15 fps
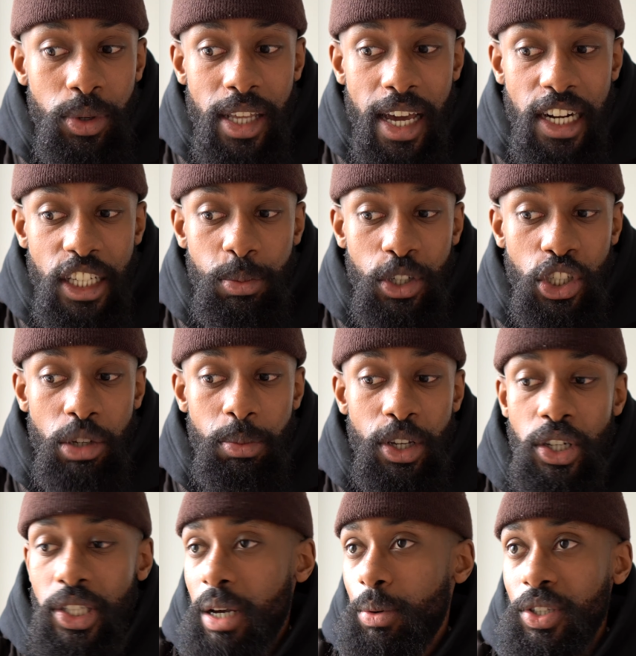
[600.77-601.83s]
with that, especially
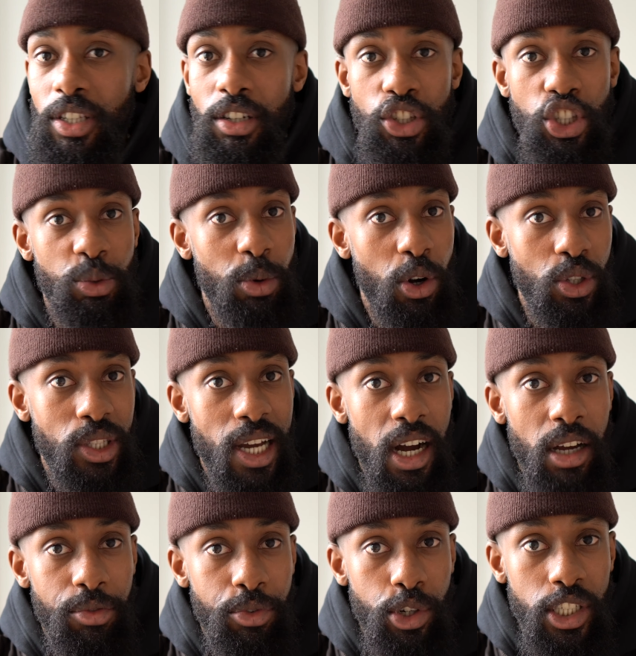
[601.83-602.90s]
because I was in a small
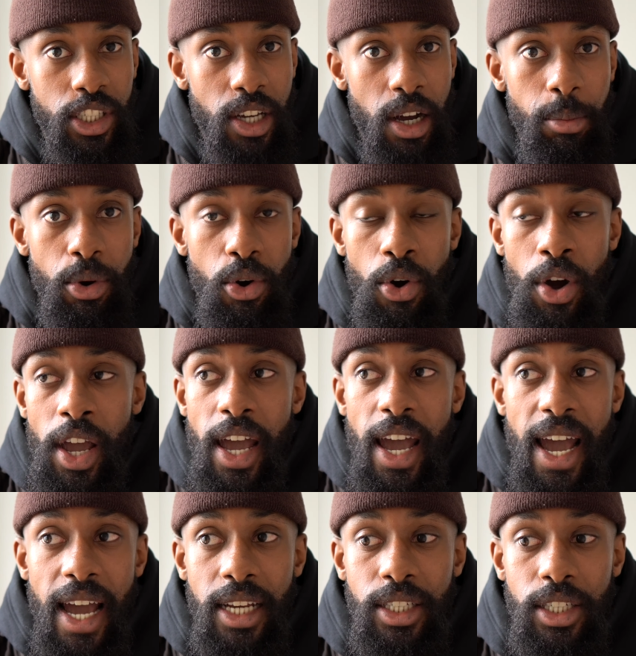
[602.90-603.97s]
town, for example.
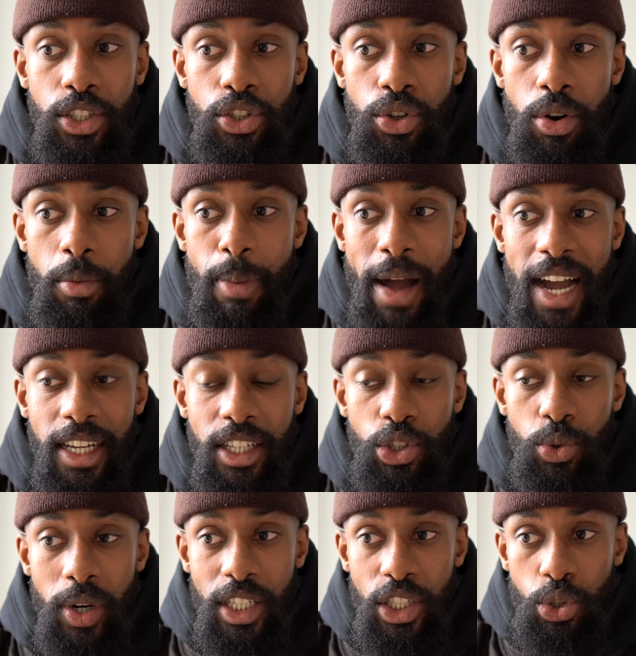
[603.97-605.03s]
And, you know, back in
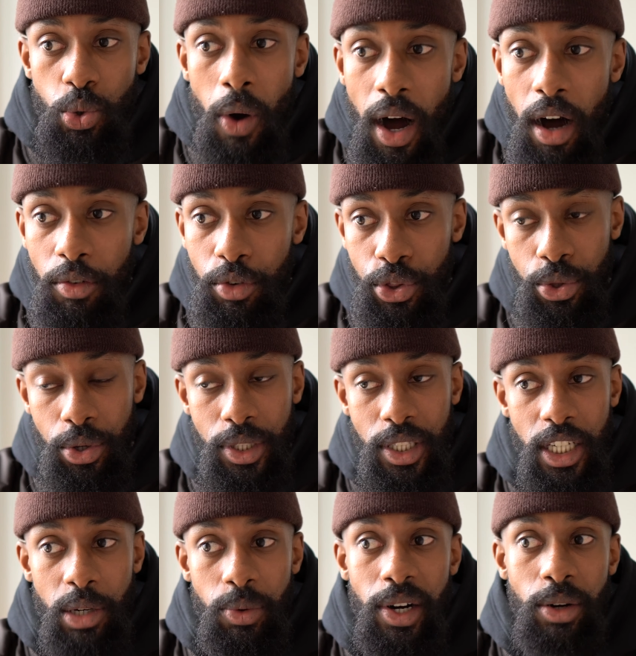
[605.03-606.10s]
2012 or
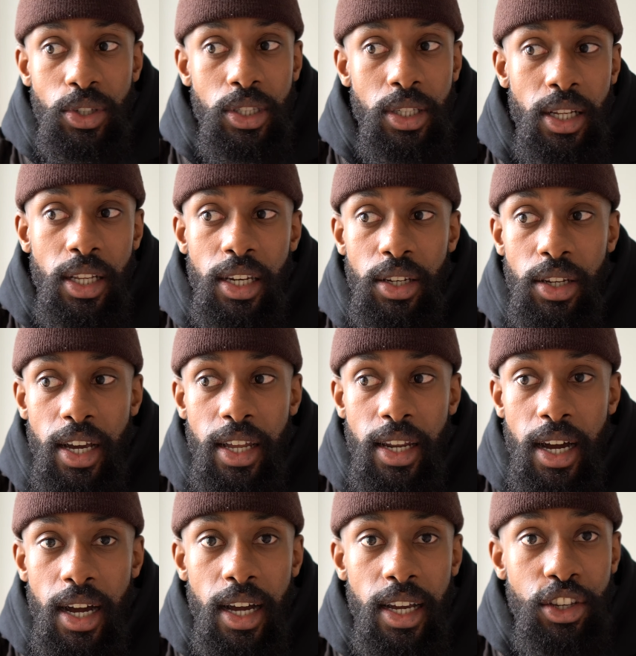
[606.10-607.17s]
13, when I was still in
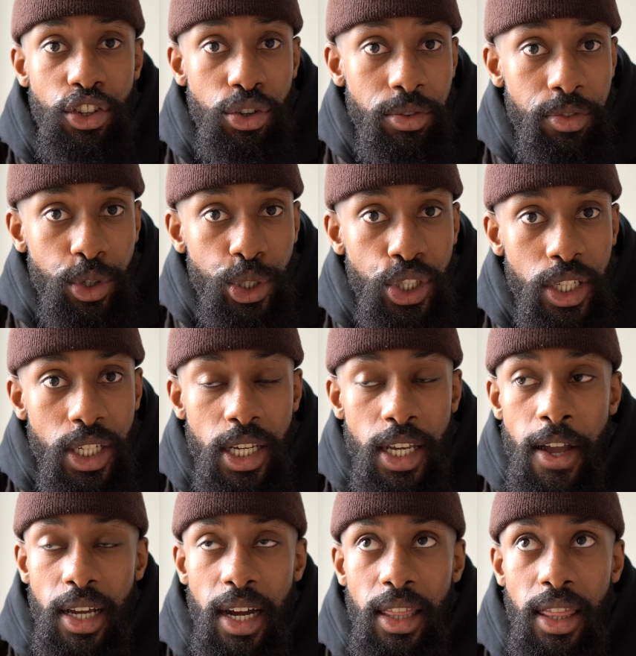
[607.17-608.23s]

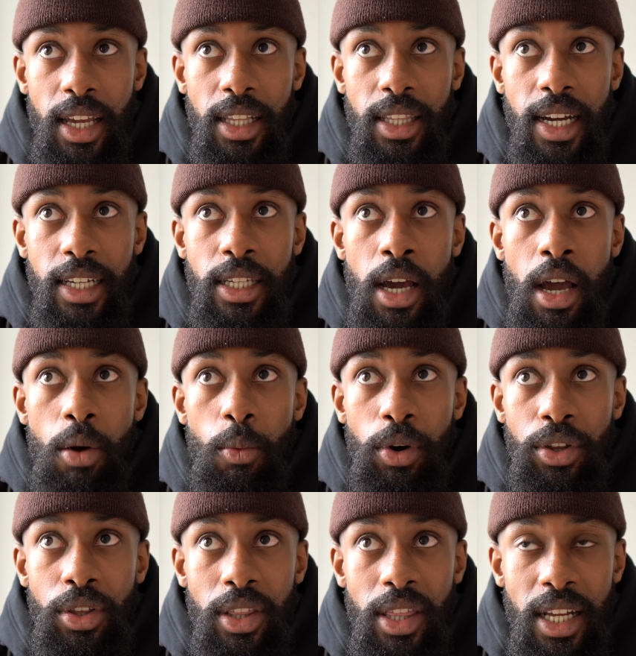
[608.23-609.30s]
university, I think that
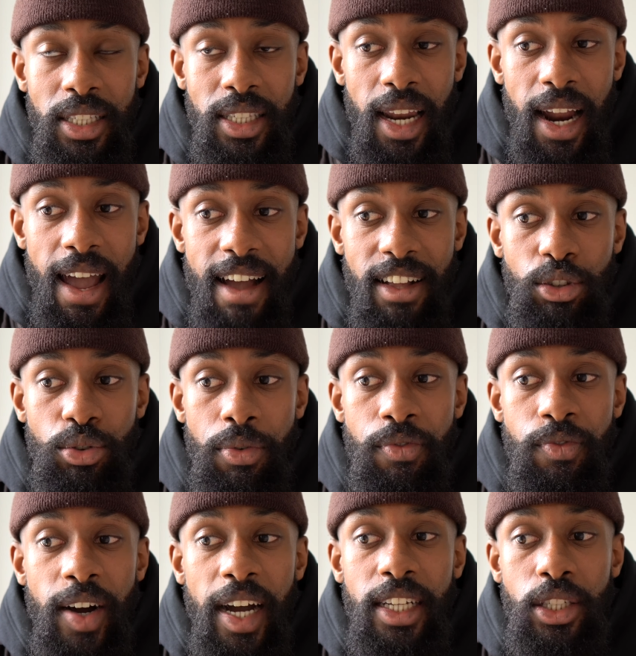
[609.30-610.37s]
one of the things that I had to
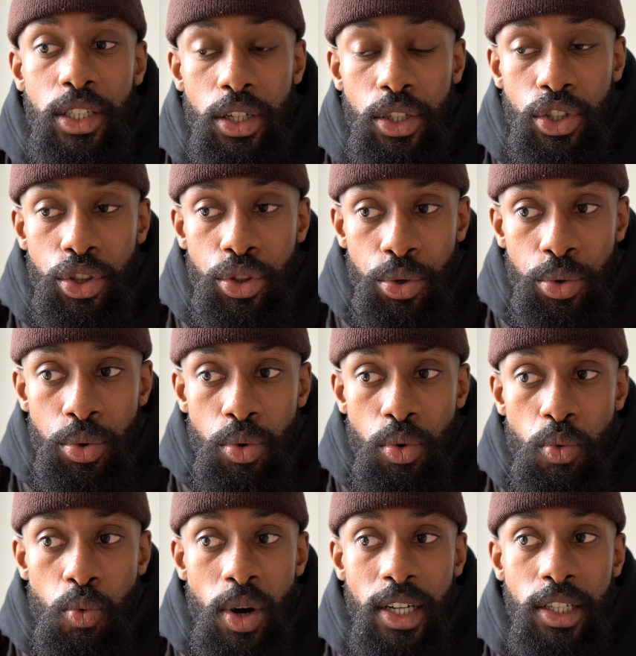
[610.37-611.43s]
fight
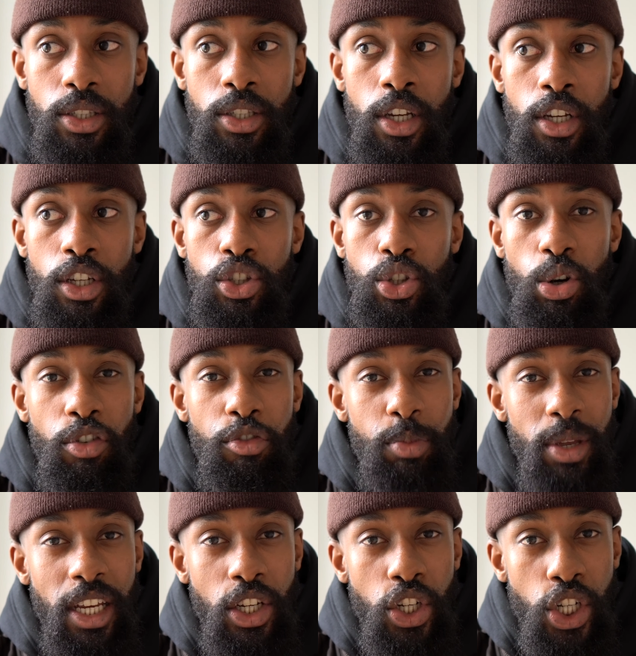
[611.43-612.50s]
through was sort of
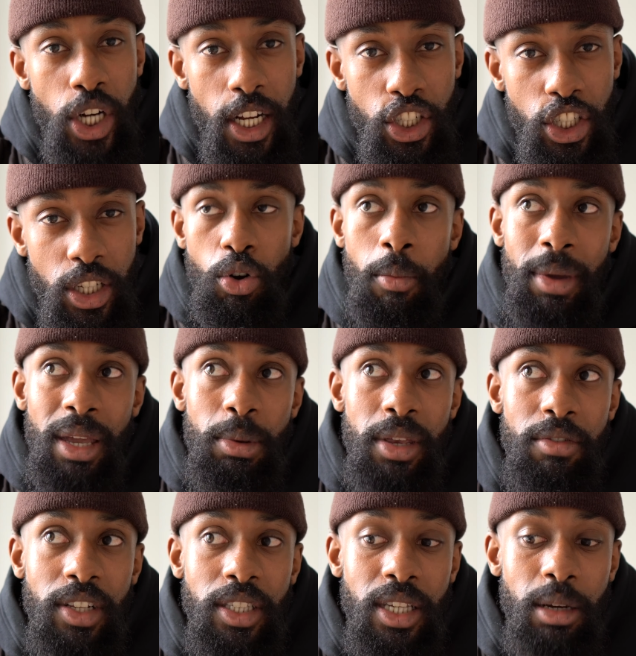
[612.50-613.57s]
being judged, or maybe even